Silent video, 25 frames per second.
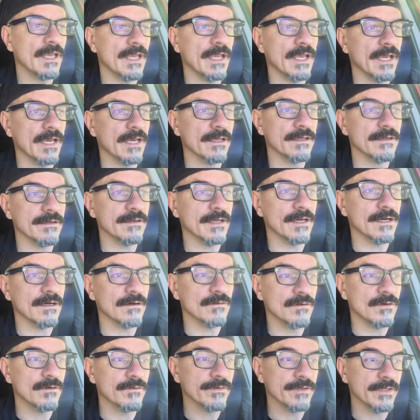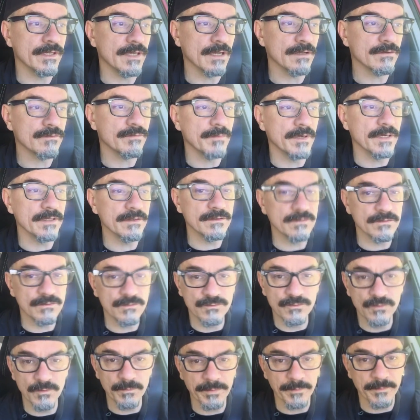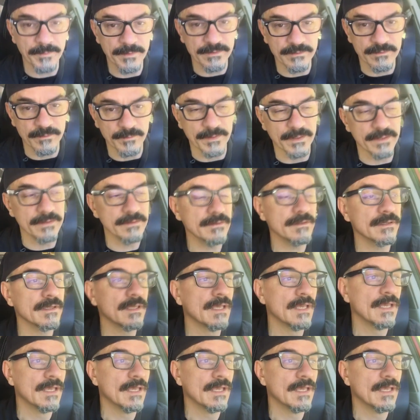And now over the next month, super busy month,